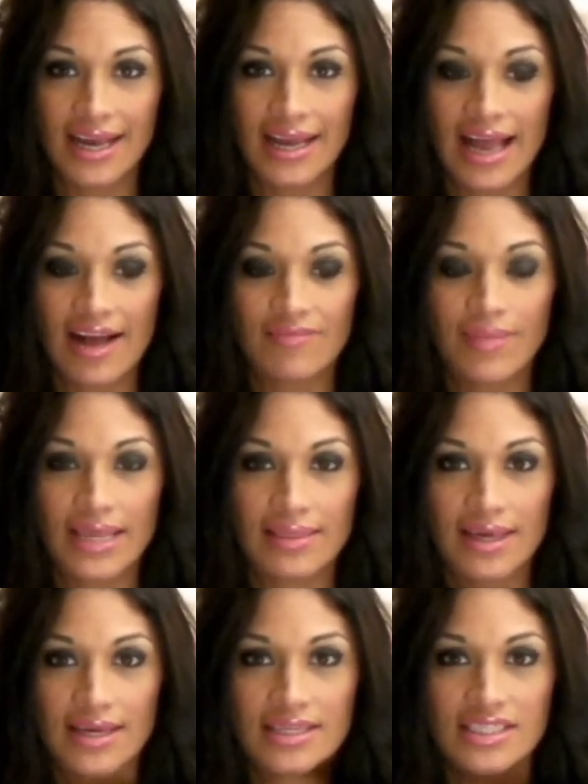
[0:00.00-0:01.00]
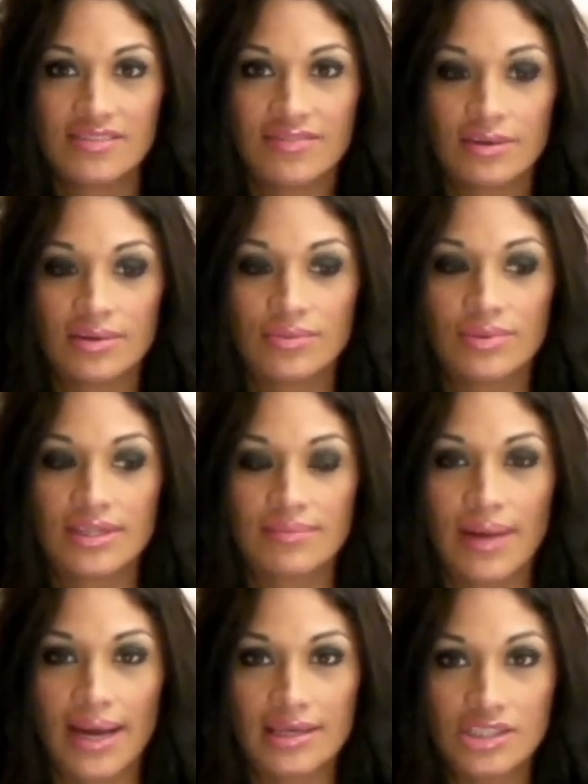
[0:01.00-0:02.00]
I have my luggage filled with
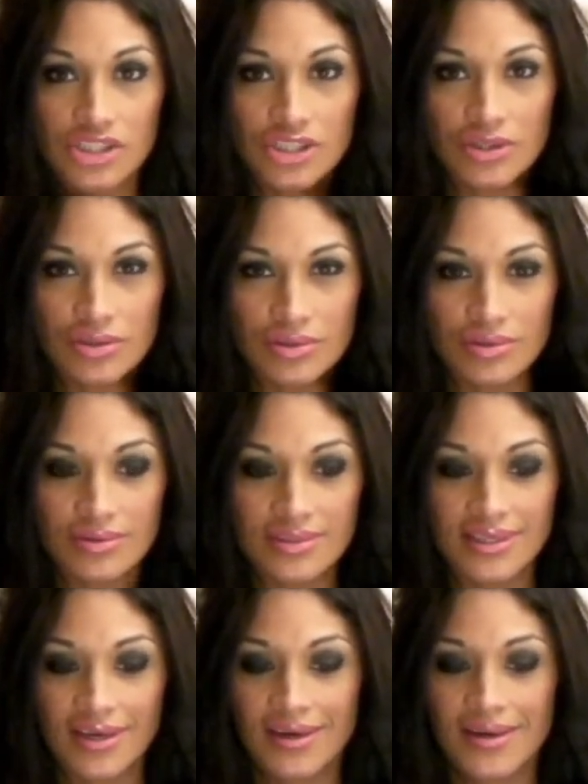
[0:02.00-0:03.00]
my shoes,